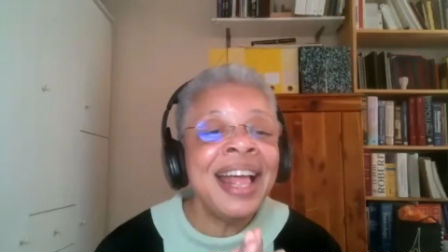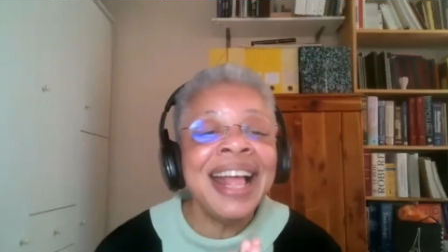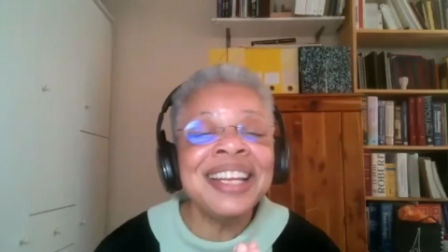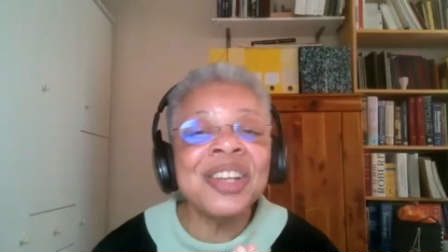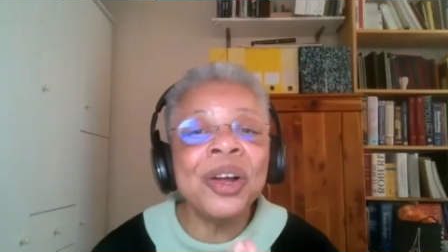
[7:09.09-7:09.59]

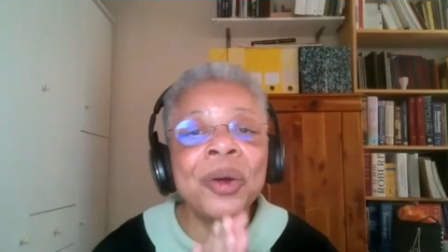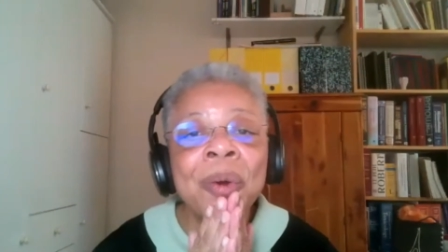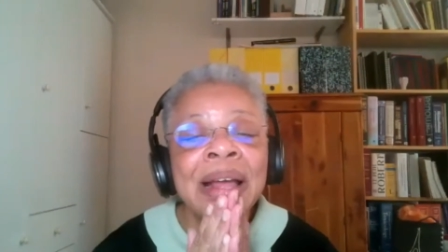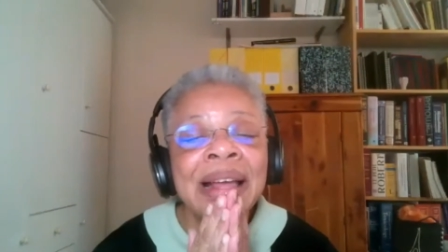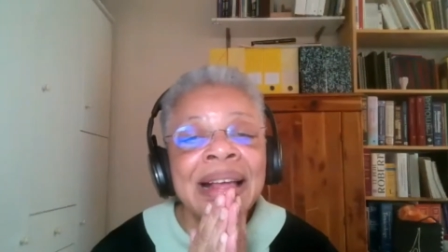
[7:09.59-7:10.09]
And
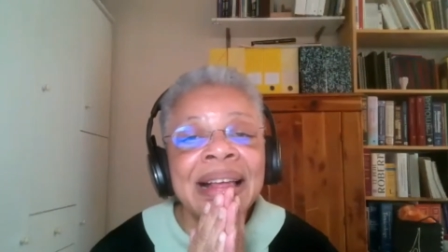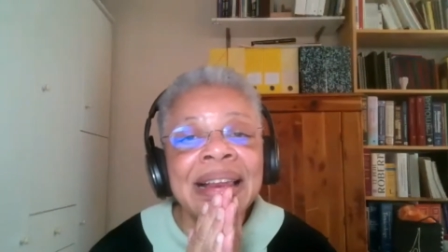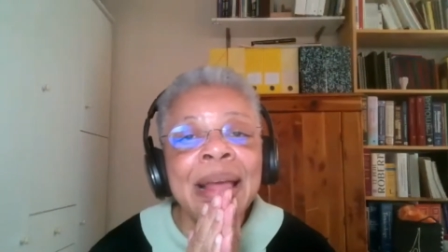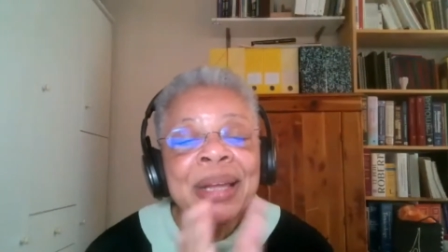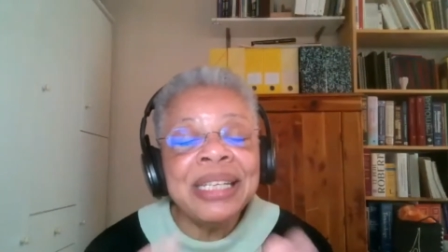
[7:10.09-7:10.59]
so
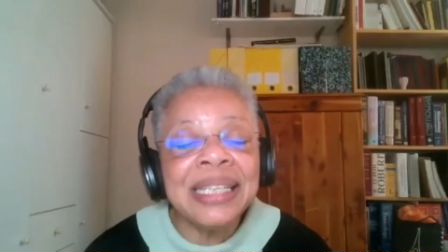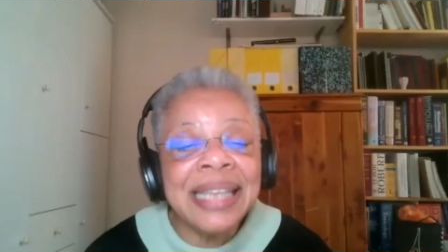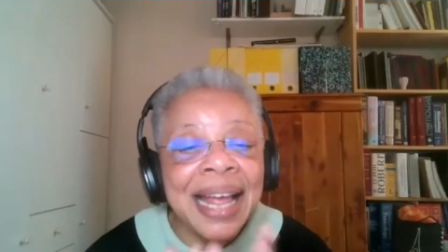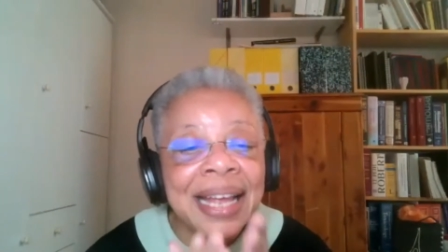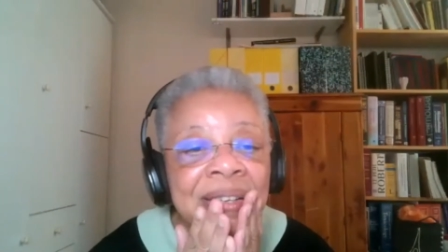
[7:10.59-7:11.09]
let me
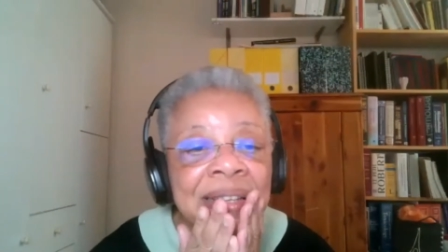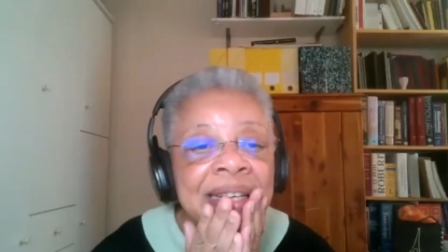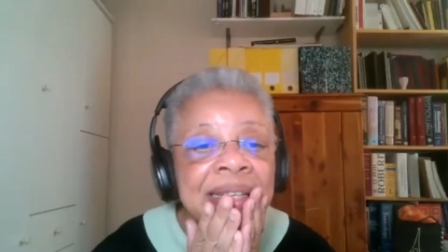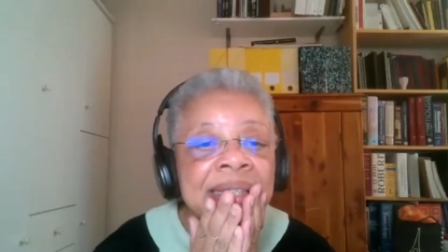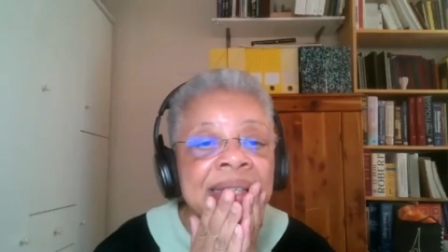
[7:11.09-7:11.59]
just ask you
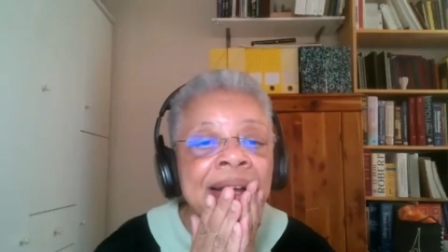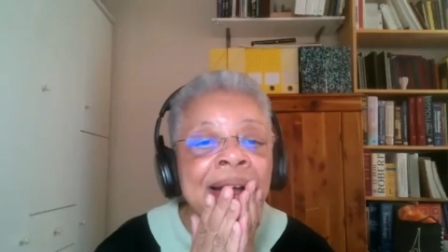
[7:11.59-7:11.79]
this: